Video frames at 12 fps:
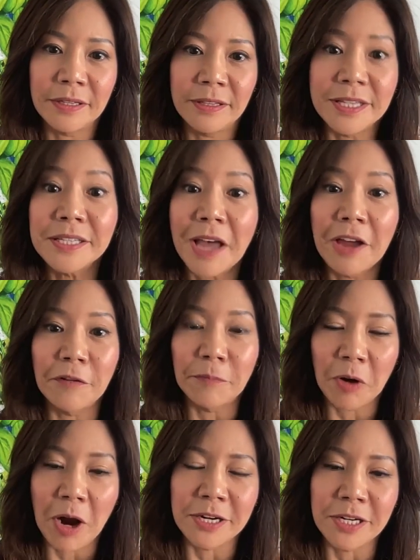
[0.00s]
this kind of
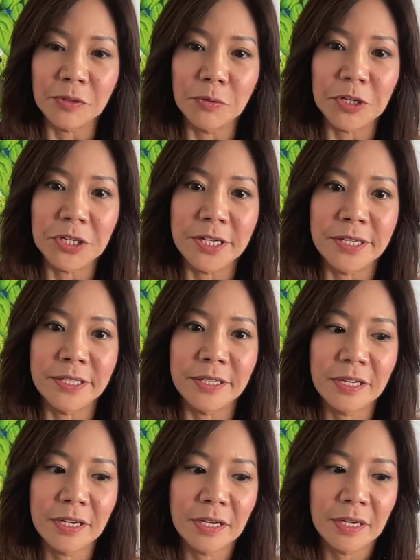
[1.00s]
product which is
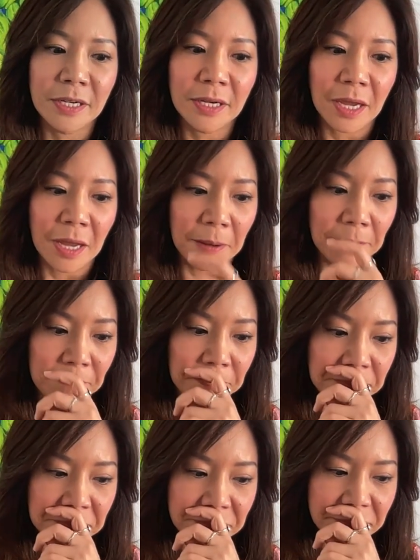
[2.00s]

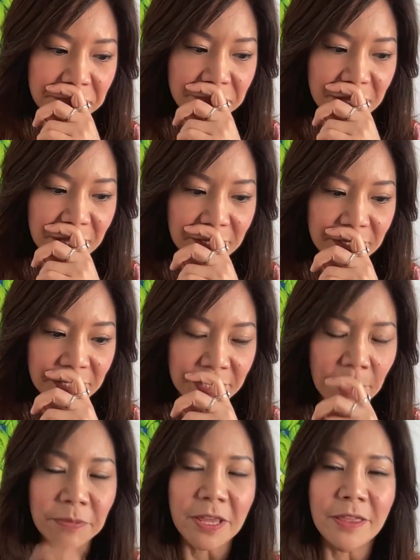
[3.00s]
um
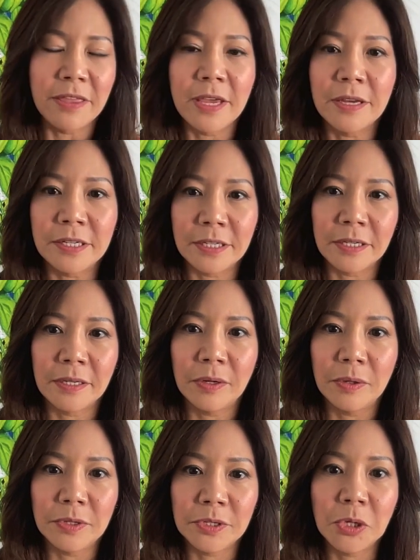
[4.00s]
something that
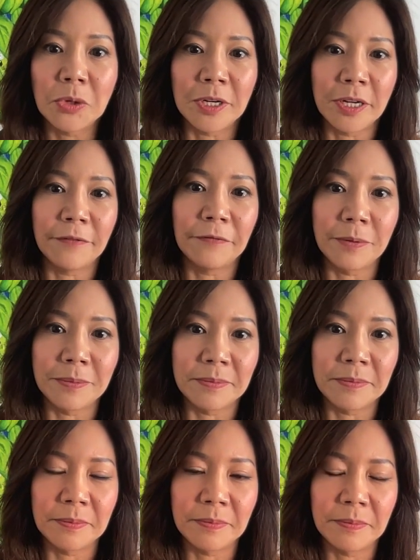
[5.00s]
certainly from
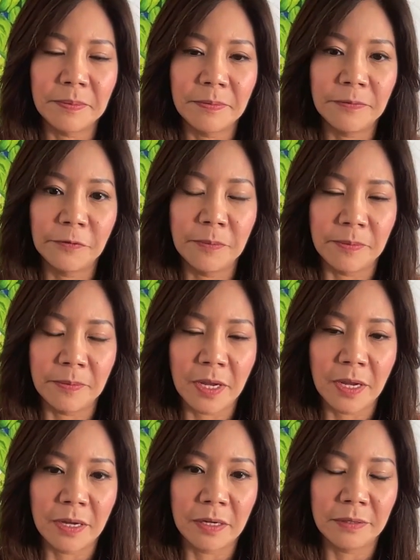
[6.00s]
from
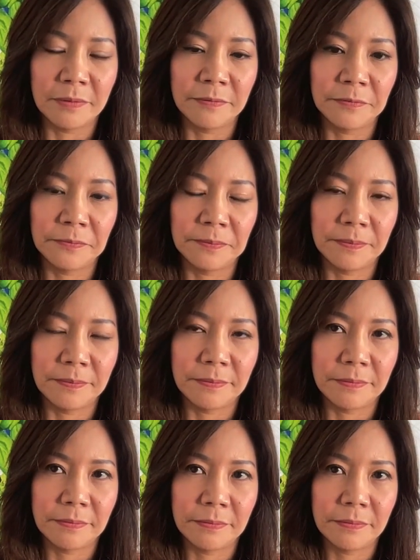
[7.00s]
uh
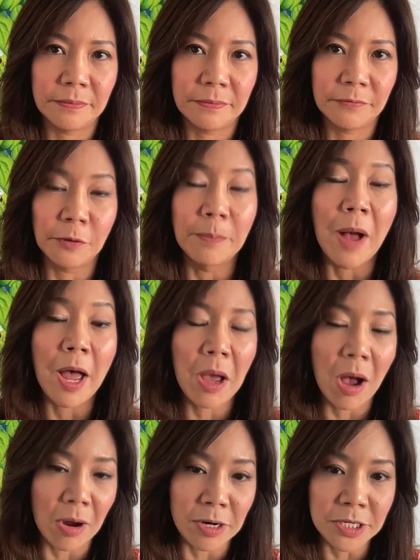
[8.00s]
from my
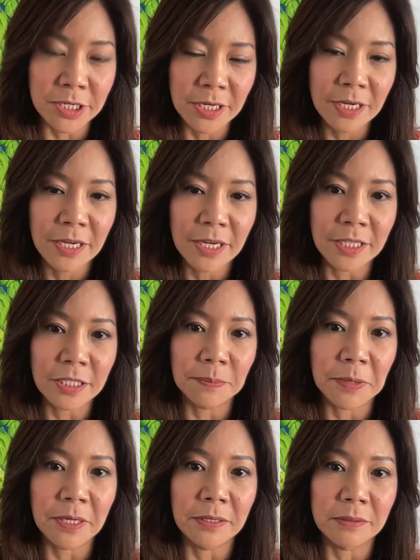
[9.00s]
heart it's
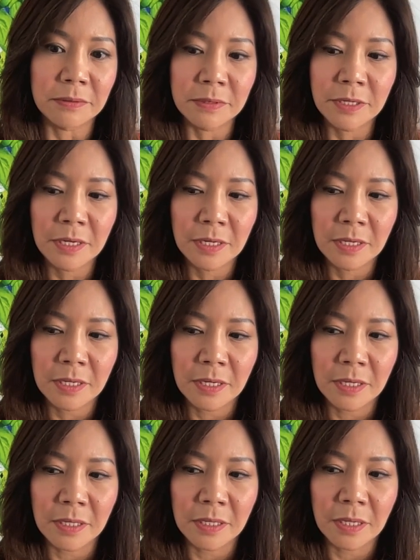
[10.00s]
been
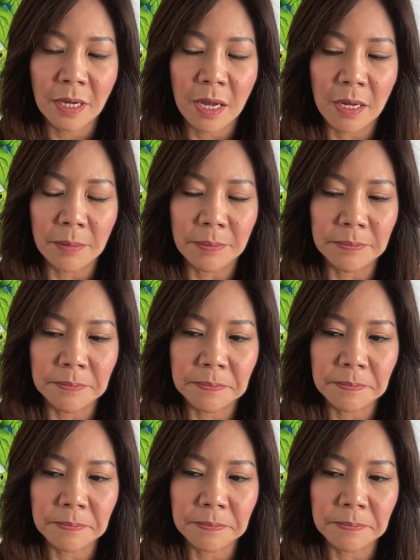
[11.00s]
um,